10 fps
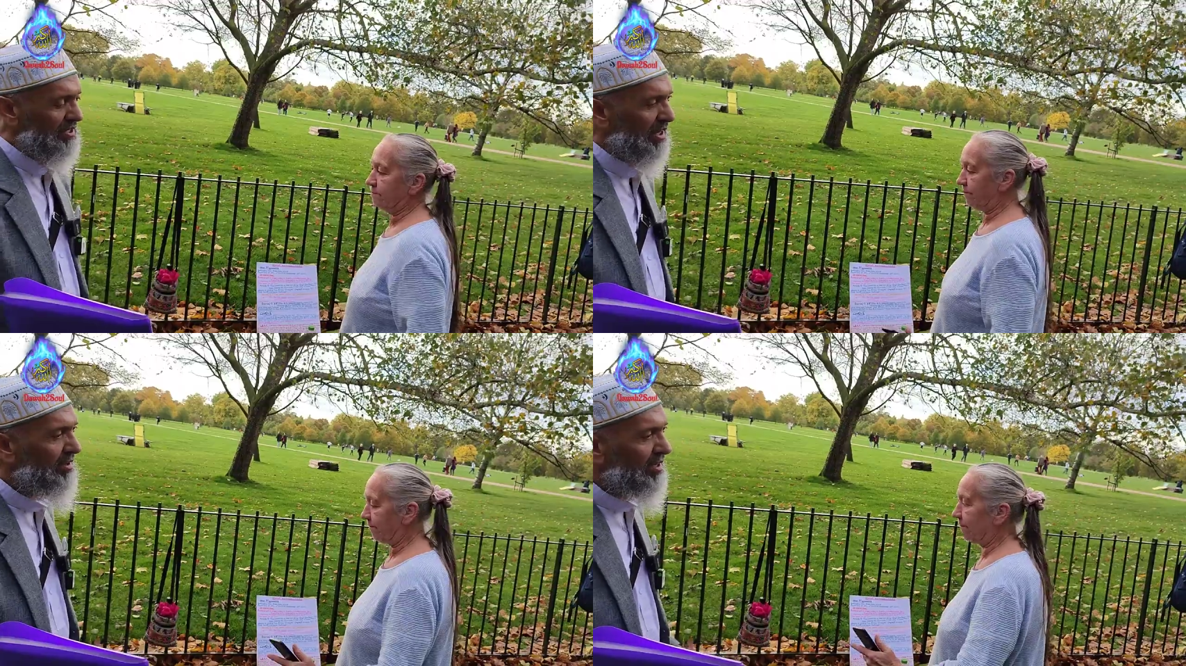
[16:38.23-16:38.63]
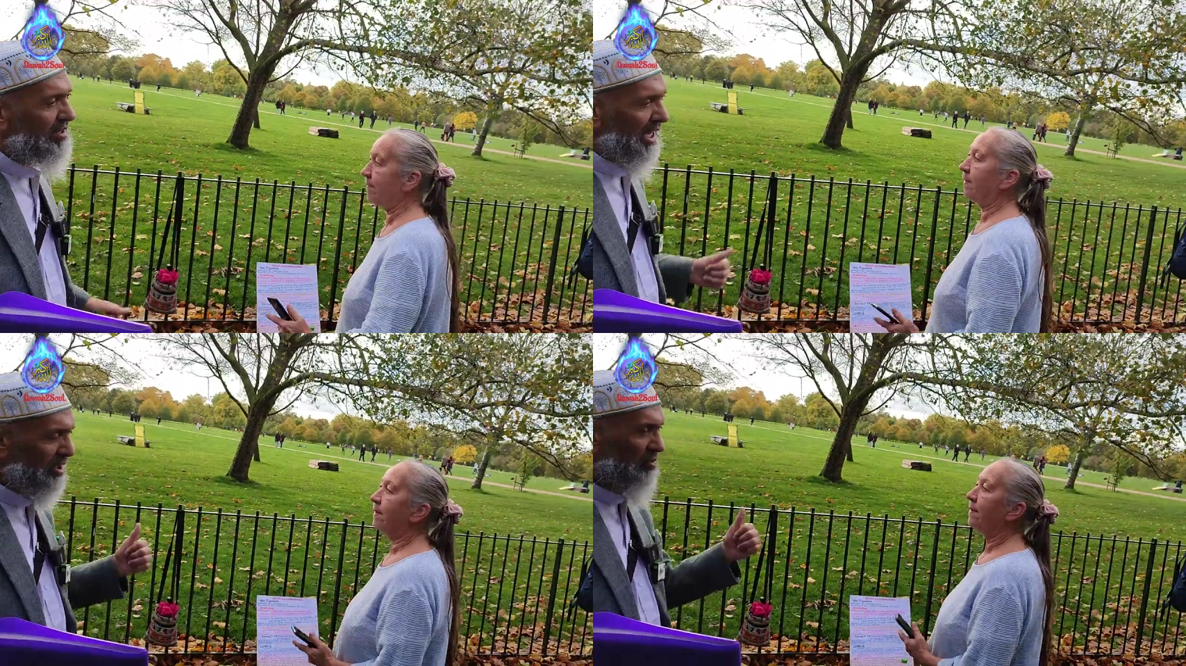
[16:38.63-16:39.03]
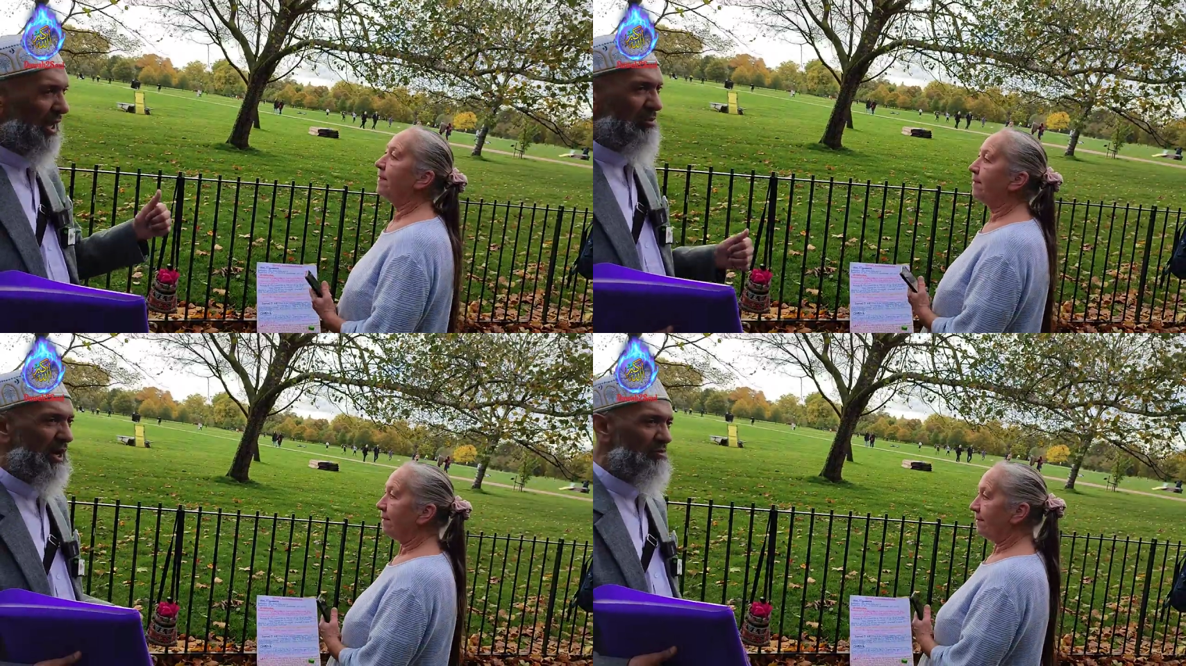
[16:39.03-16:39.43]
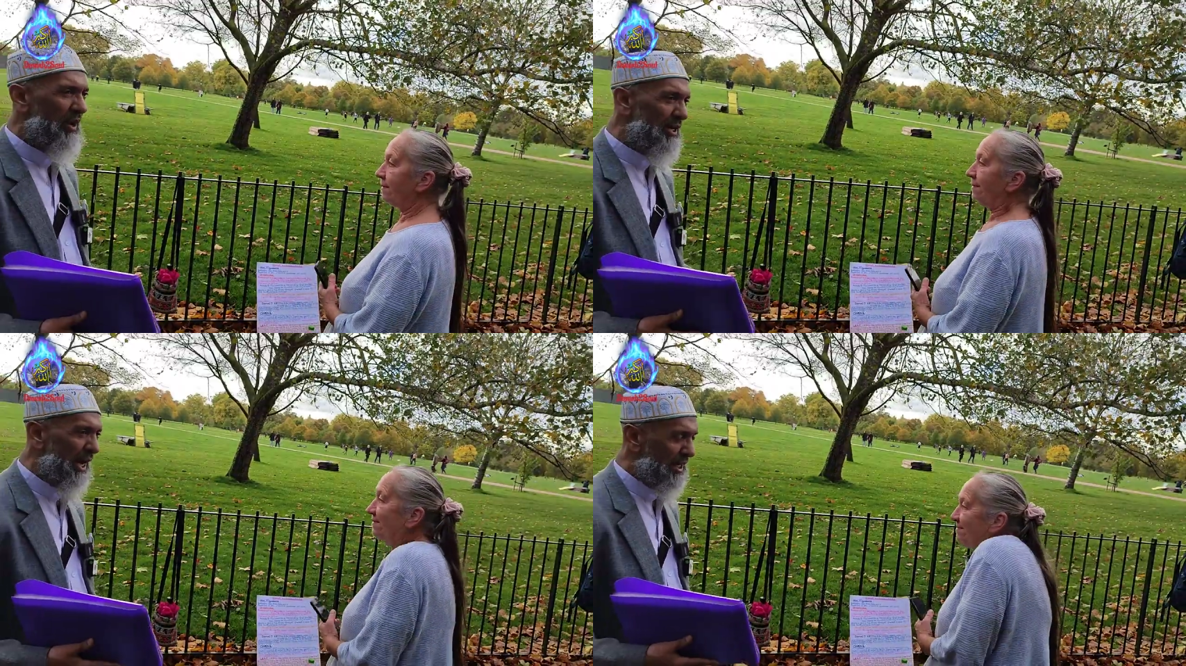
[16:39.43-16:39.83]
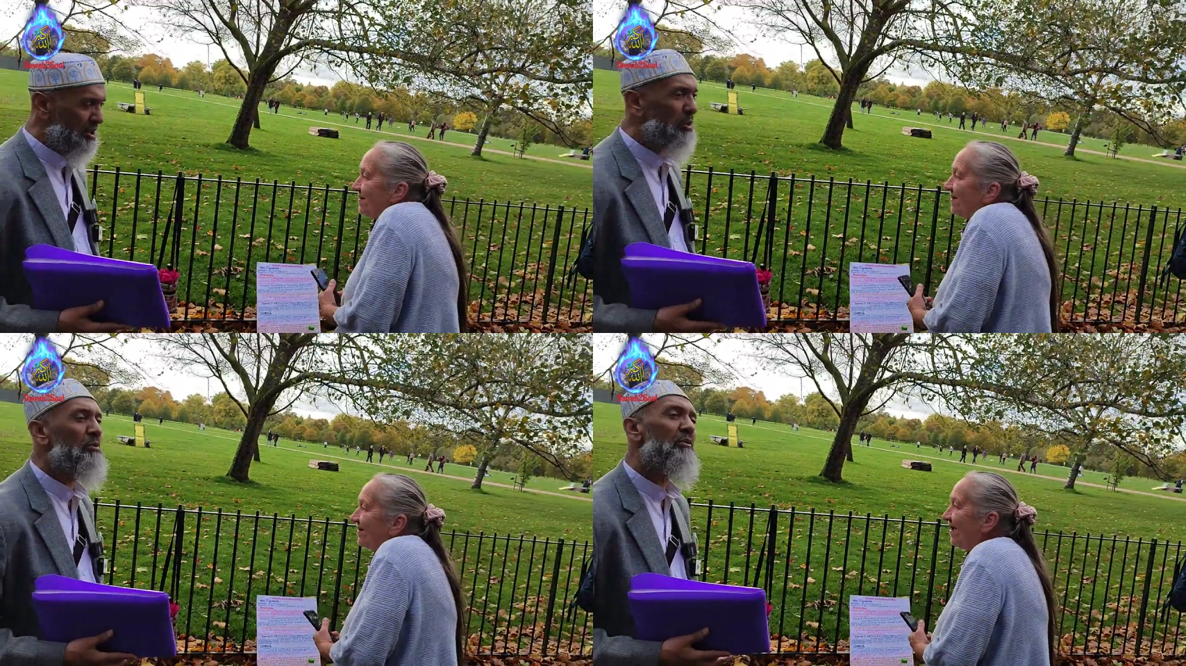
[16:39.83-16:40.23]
Speaker 1: that's it. Thank you very much. Very nice